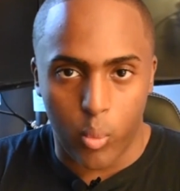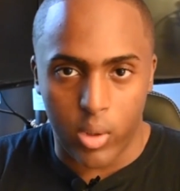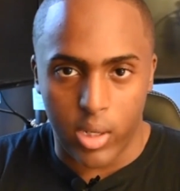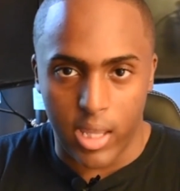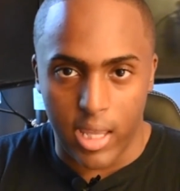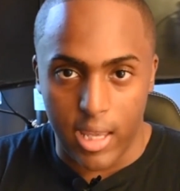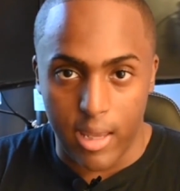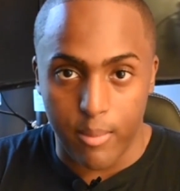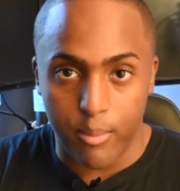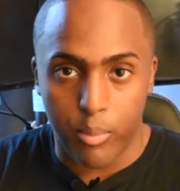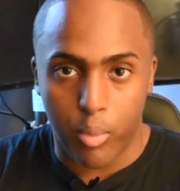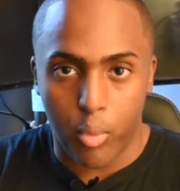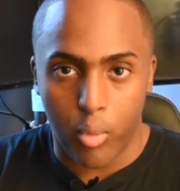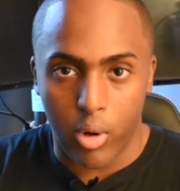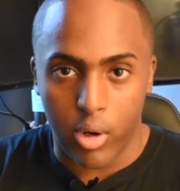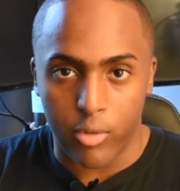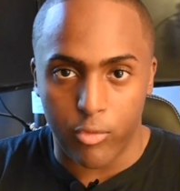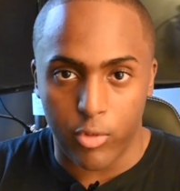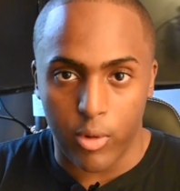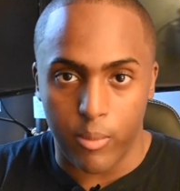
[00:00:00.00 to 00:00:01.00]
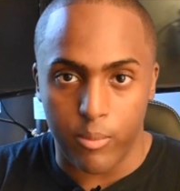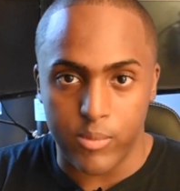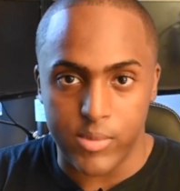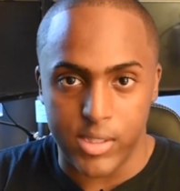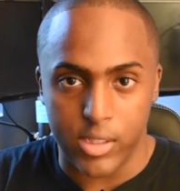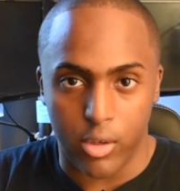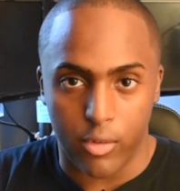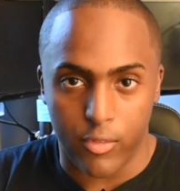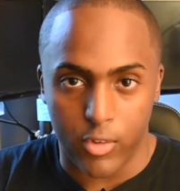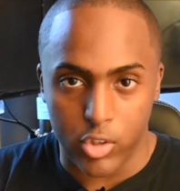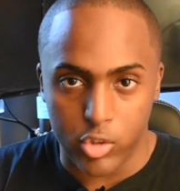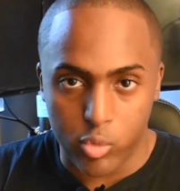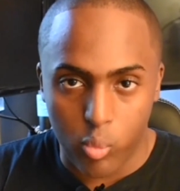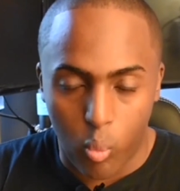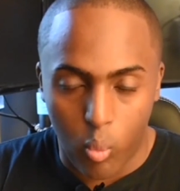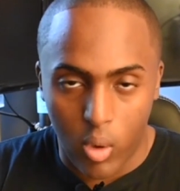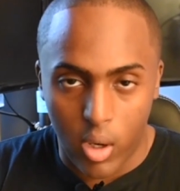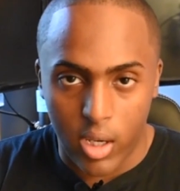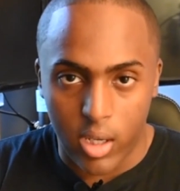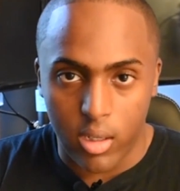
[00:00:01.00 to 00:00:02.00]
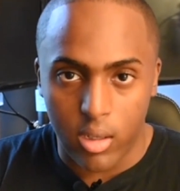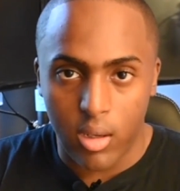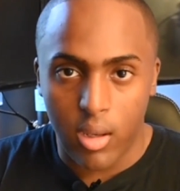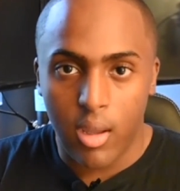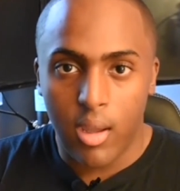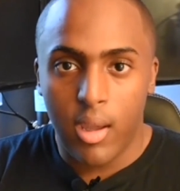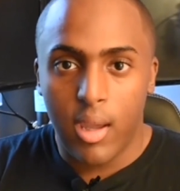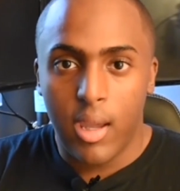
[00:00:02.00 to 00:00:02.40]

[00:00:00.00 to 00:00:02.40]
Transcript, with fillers: want to import from Xenoverse 1